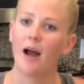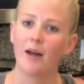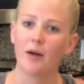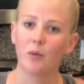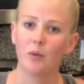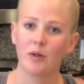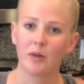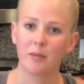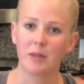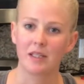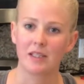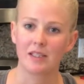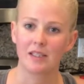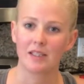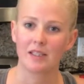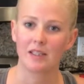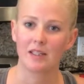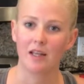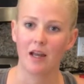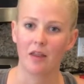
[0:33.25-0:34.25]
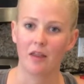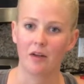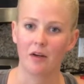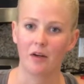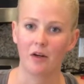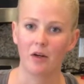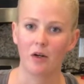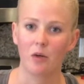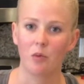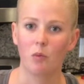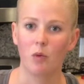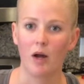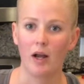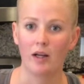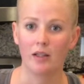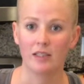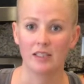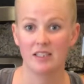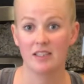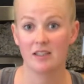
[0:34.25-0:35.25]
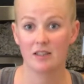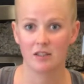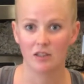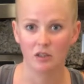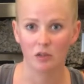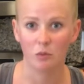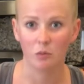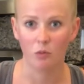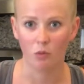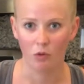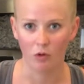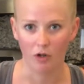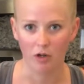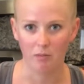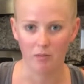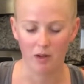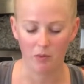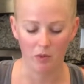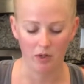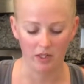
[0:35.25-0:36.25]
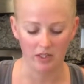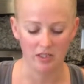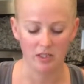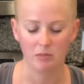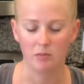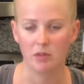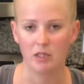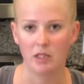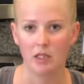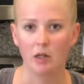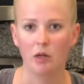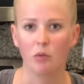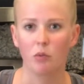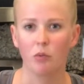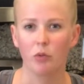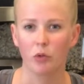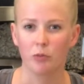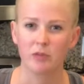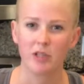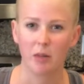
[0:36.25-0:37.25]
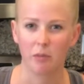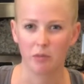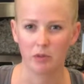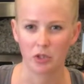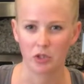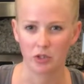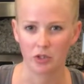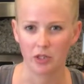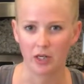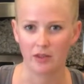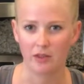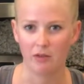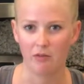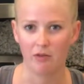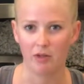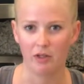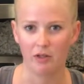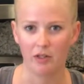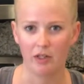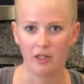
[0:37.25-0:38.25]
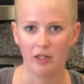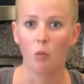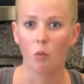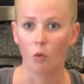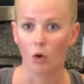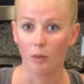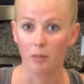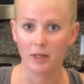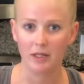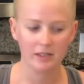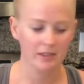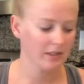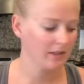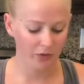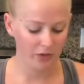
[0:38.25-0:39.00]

I don't want to mix it together while it's still warm. I want it to be room temperature at the very warmest.